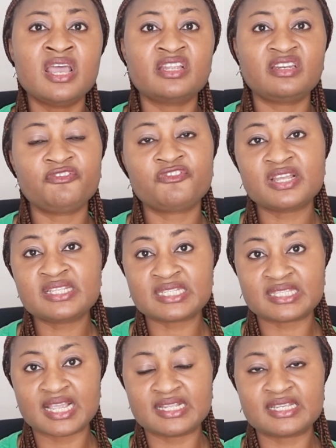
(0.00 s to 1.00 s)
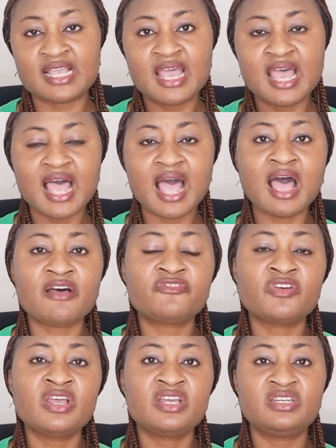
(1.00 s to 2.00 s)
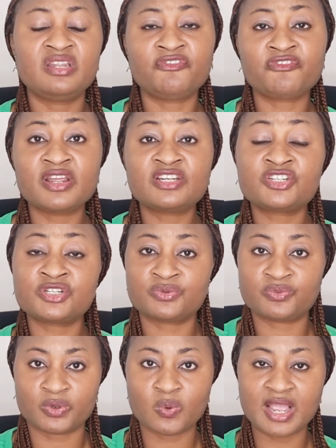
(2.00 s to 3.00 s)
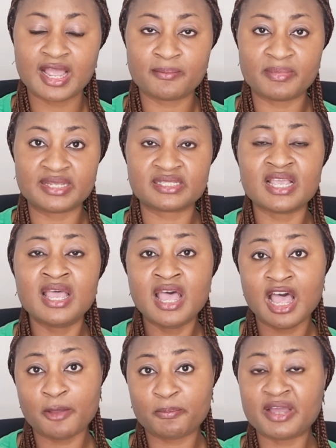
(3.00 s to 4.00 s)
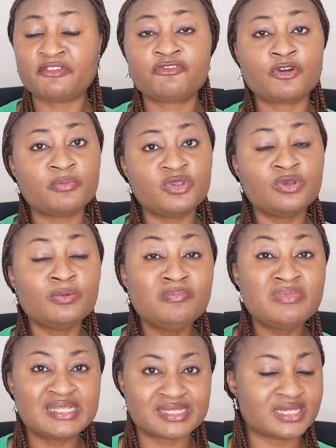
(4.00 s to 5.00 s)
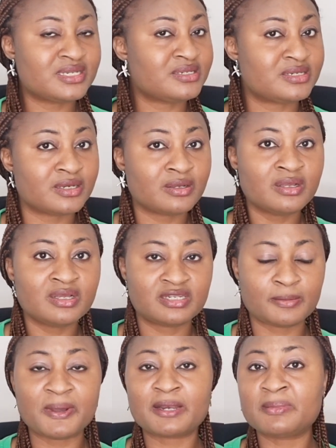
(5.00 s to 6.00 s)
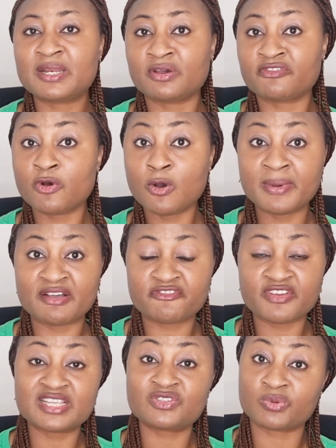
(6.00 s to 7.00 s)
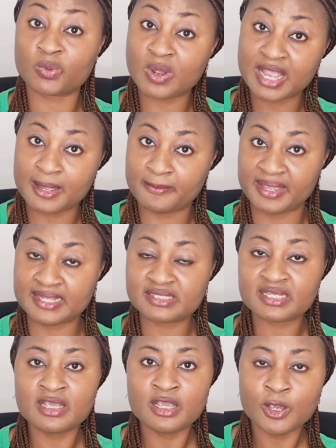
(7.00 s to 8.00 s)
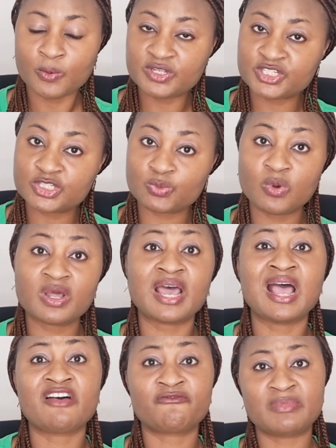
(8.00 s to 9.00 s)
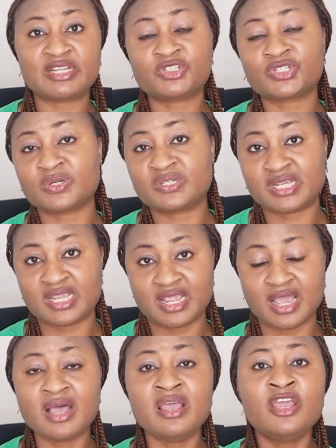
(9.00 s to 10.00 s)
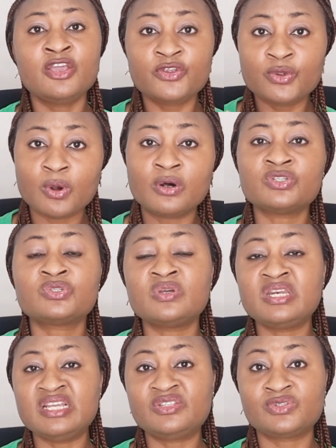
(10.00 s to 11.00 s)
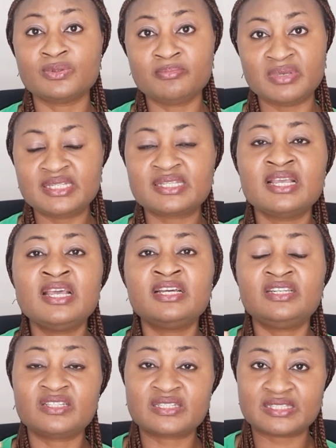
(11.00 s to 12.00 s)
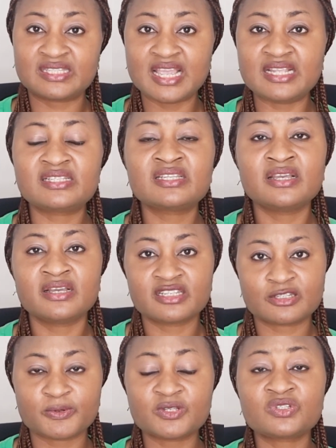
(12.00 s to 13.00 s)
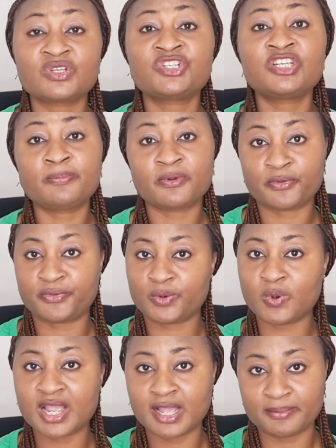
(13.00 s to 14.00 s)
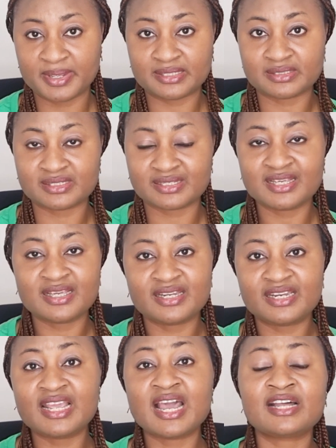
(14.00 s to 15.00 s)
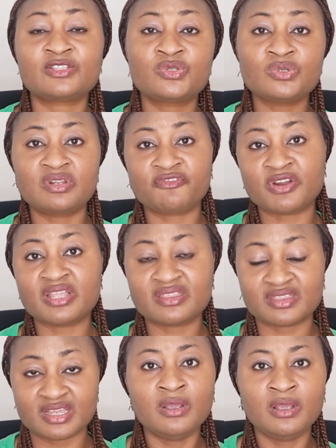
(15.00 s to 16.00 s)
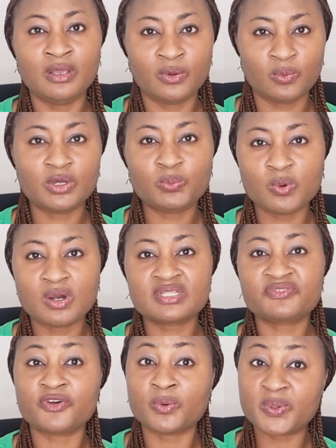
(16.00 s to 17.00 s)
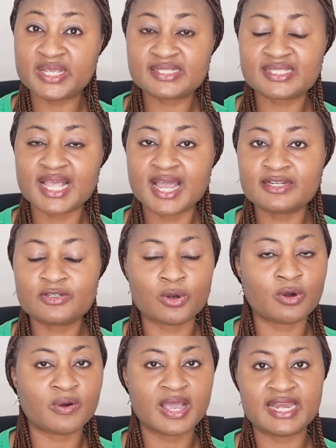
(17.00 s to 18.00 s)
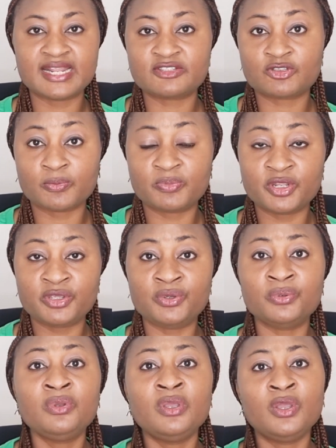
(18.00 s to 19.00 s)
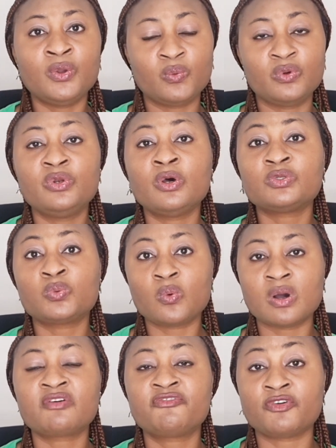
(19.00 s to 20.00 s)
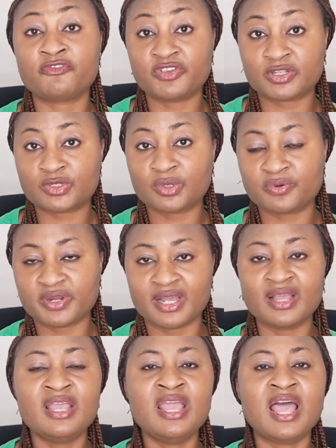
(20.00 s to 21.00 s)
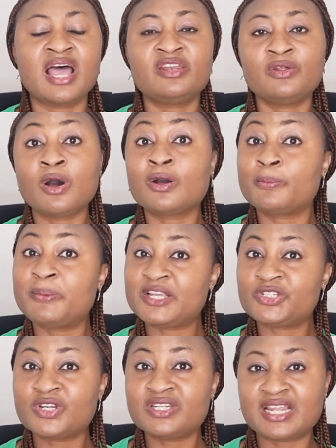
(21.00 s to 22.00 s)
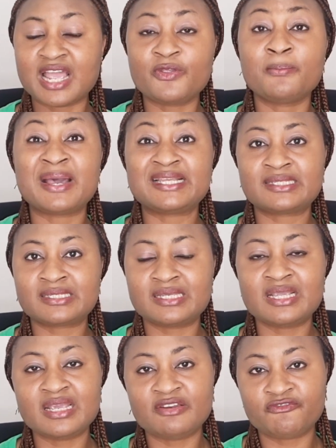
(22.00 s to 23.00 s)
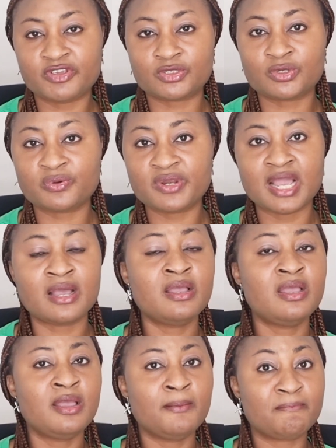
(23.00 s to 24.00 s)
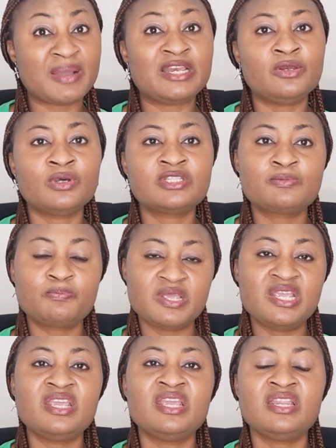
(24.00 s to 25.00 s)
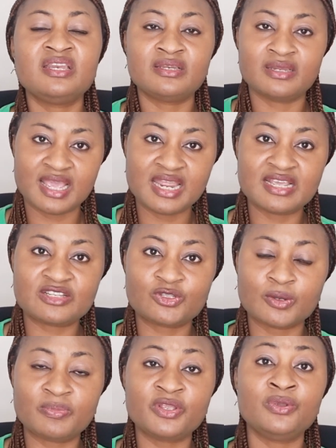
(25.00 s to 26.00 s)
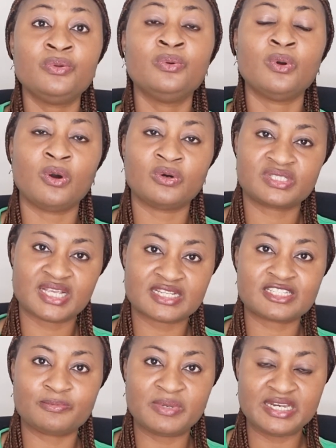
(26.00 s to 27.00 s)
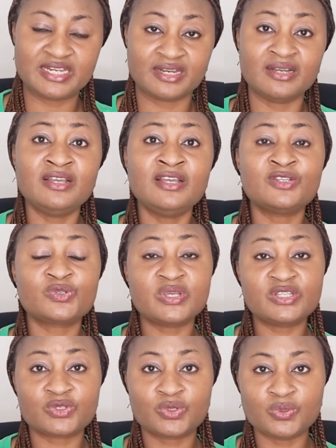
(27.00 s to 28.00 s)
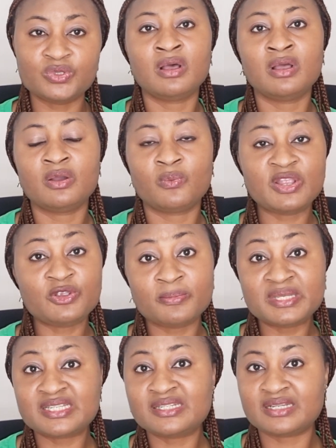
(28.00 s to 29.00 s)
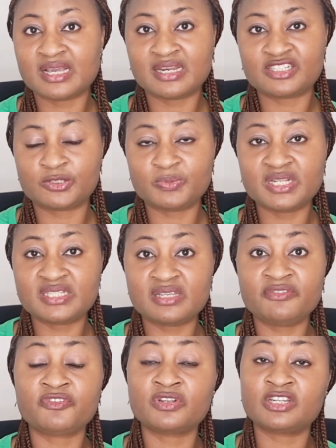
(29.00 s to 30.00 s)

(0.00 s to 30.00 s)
different states have different requirements. Apart from you meeting the Department of Home Affairs requirement, which is what I have mentioned here, you also need to meet the state sponsorship requirements. They are two different things. What works for Queensland or NSW will not work for Victoria. And the occupation that you might see in Victoria might not be in NSW or Tasmania. So it's good when you're meeting the eligibility for the